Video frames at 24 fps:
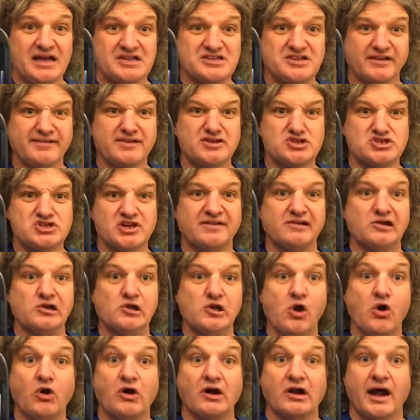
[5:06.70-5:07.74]
doesn't just
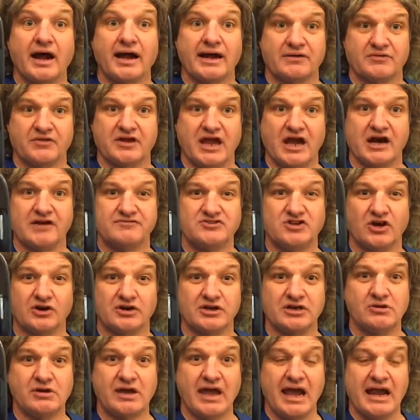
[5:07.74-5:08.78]
look like the
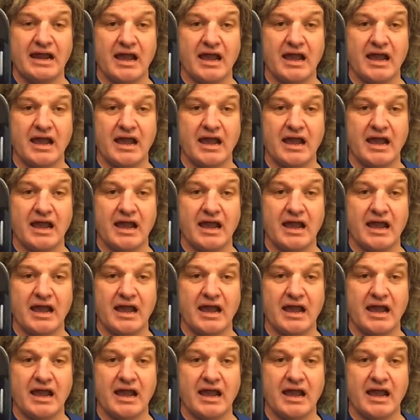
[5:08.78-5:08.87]
gov.uk